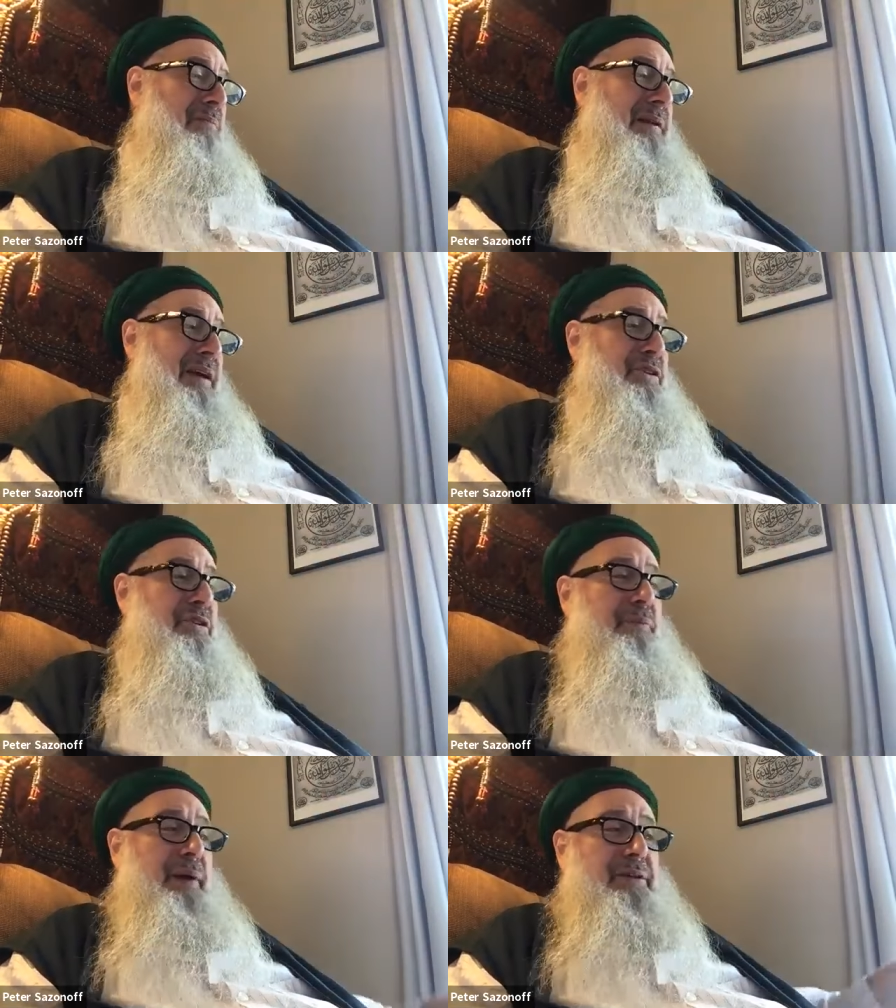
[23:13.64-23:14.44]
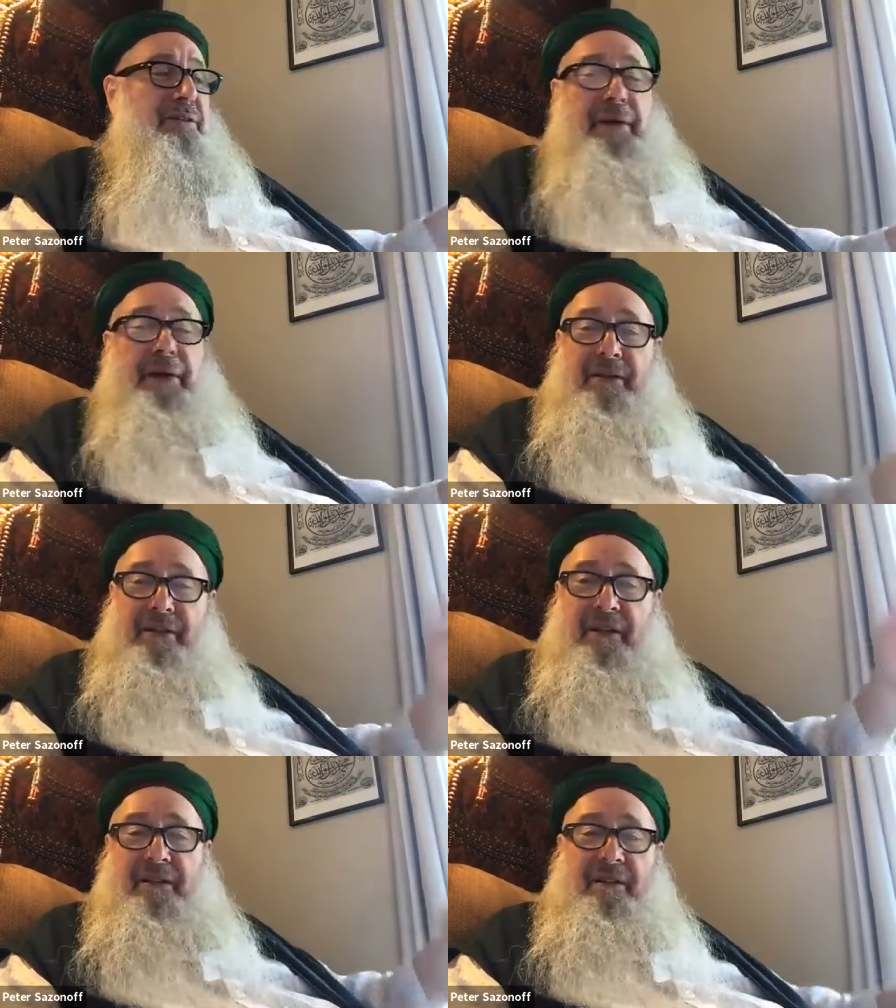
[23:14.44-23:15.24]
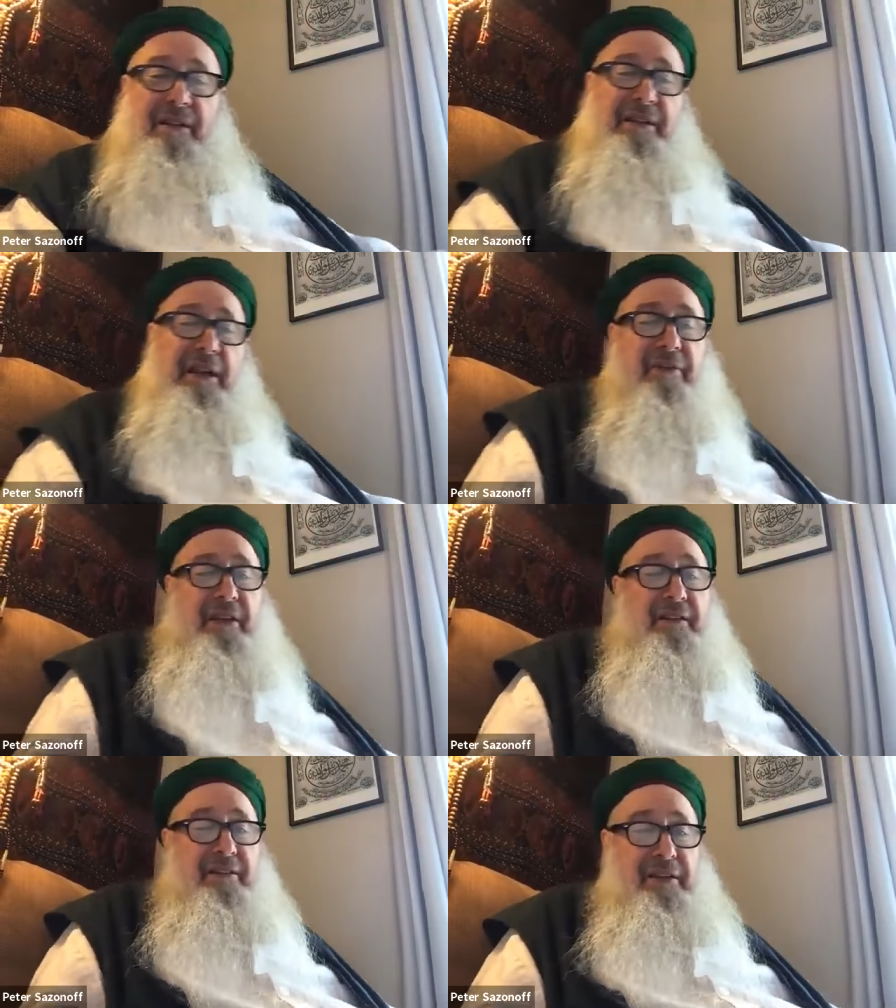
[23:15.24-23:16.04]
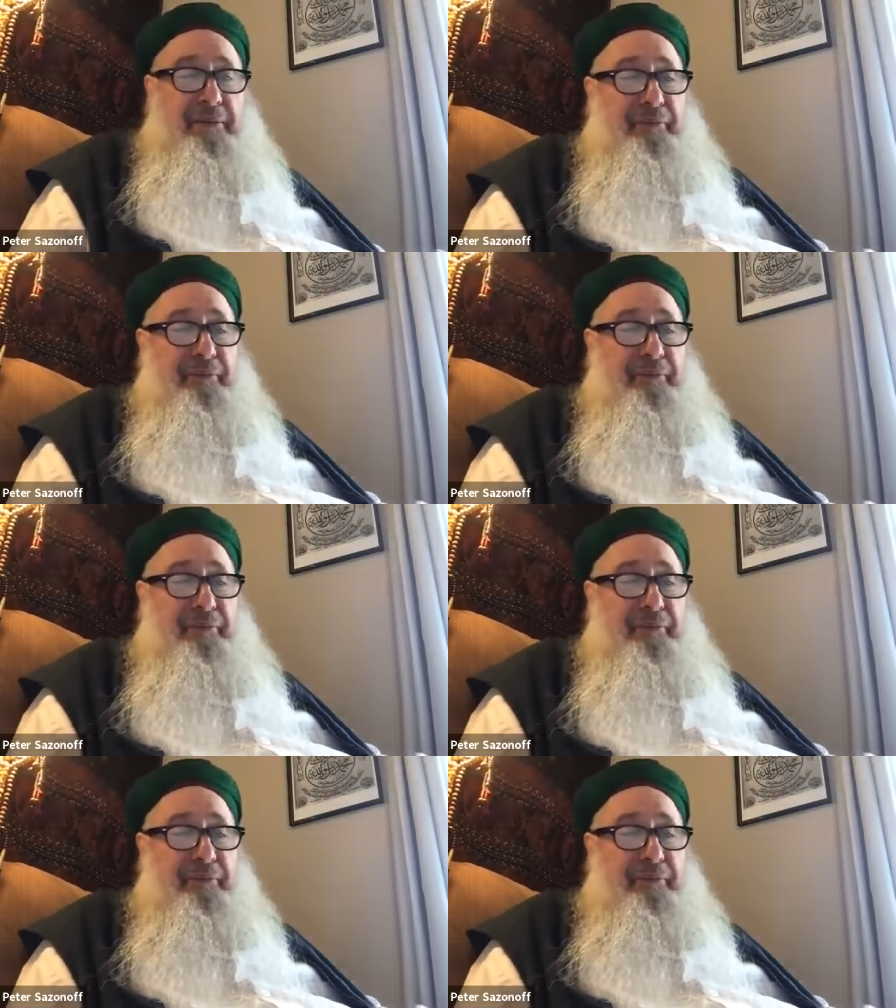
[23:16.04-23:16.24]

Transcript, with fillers: my nation passed away in 60s and 70s.